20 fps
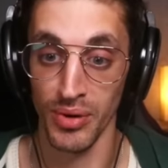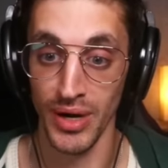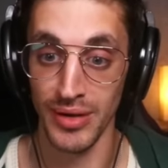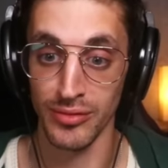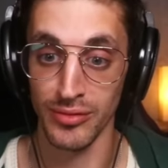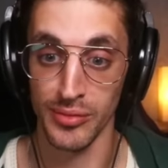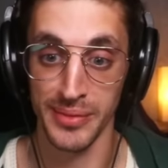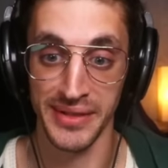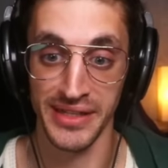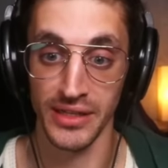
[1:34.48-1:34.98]

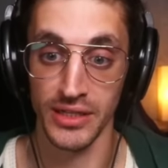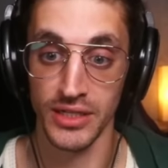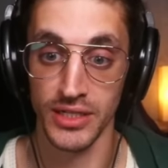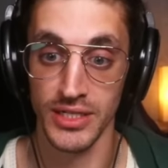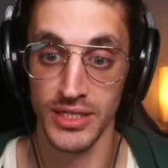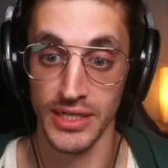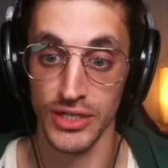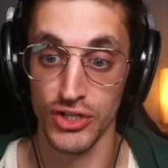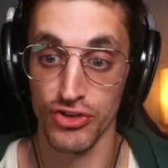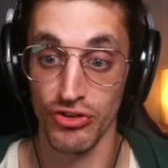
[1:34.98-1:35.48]
probably
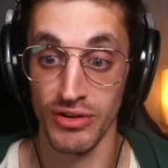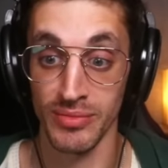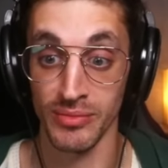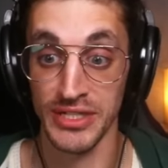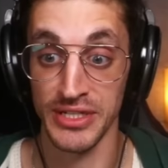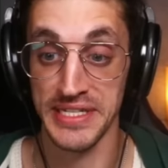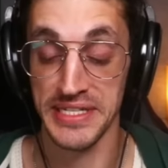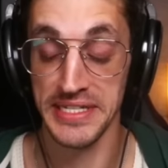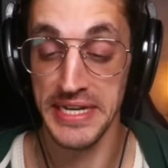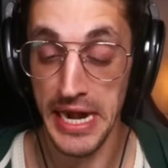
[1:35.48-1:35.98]
looks
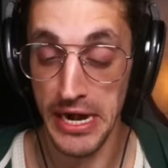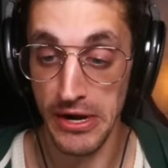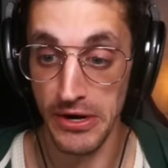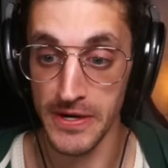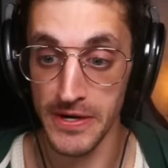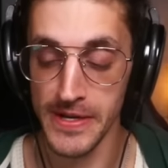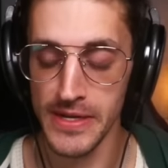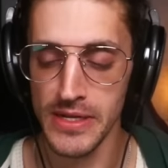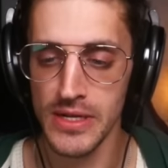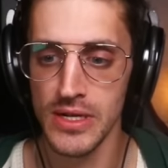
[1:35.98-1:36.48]
extremely
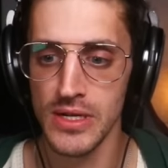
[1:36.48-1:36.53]
scared